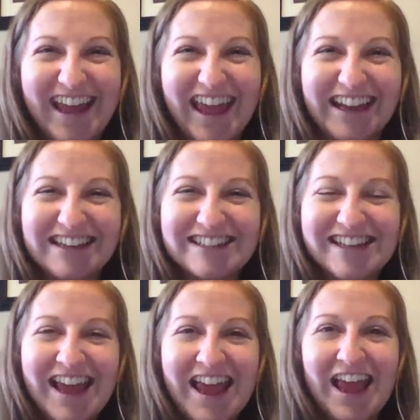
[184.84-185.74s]
and
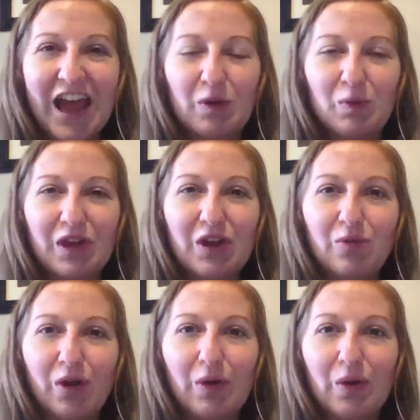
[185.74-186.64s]
really
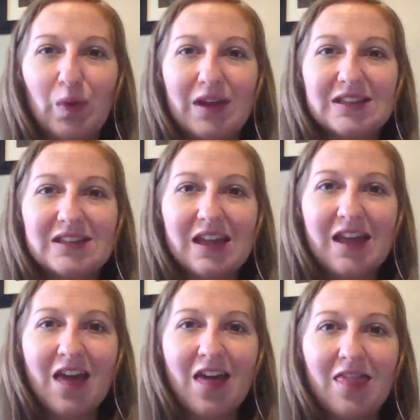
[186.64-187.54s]
grow in ways
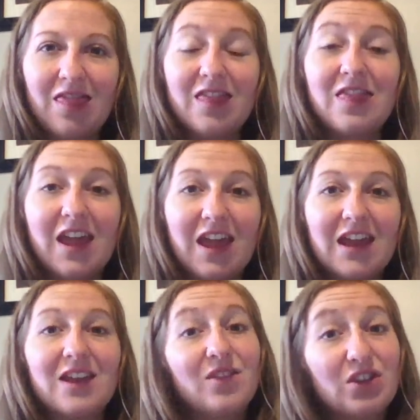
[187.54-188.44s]
that they
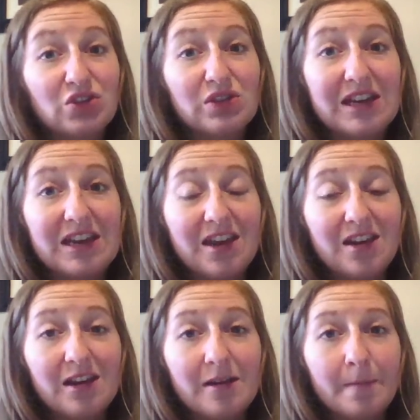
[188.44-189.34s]
individually need.